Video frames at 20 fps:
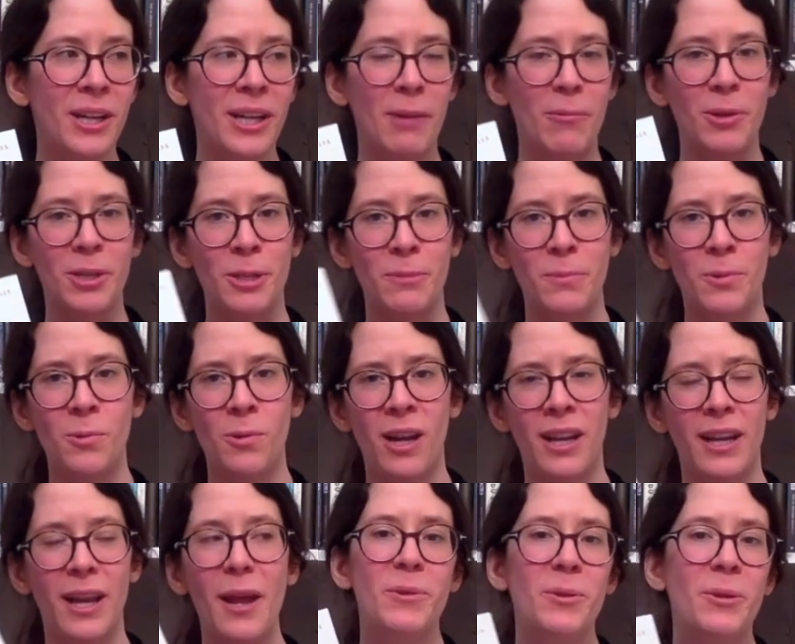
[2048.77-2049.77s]
and I wanted more,
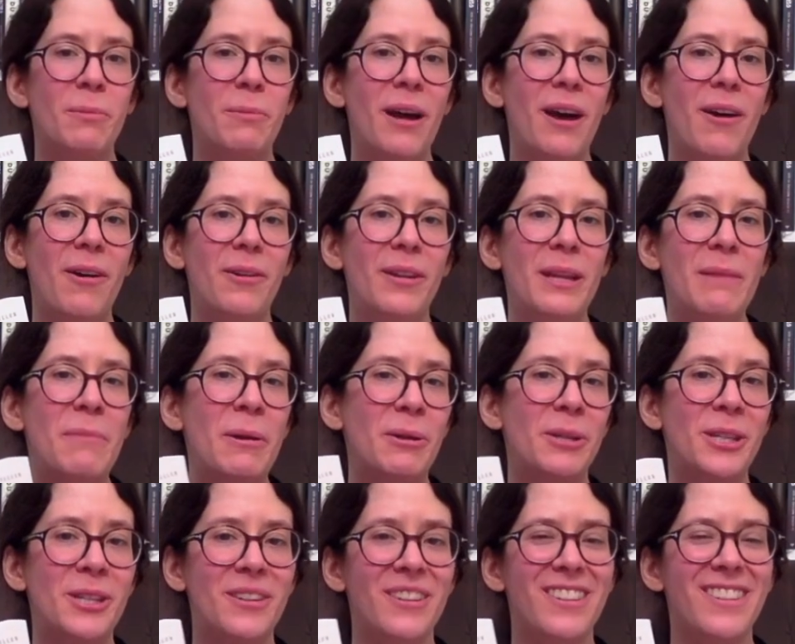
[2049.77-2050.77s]
like, talk about
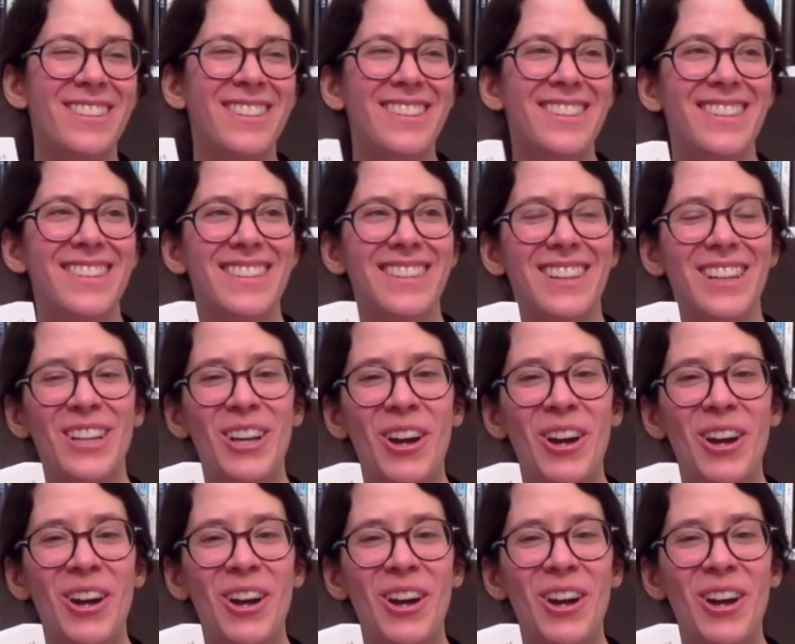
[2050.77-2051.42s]
emotions,